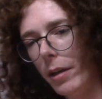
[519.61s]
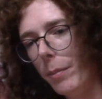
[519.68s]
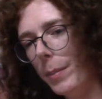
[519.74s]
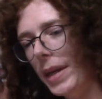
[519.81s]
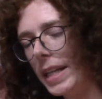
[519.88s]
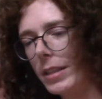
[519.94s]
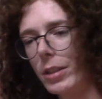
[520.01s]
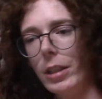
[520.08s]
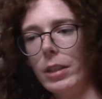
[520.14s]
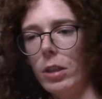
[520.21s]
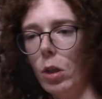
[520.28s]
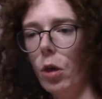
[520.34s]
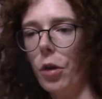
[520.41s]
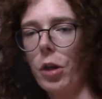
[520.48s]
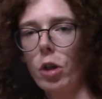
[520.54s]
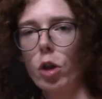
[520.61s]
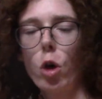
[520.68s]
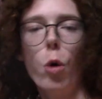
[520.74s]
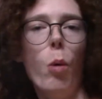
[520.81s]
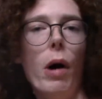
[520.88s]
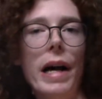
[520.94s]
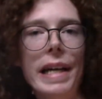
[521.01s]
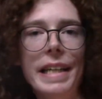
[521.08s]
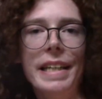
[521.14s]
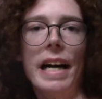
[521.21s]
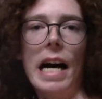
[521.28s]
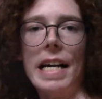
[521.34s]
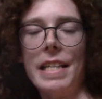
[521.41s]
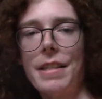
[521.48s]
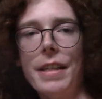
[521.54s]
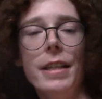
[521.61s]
makes it look quite nice.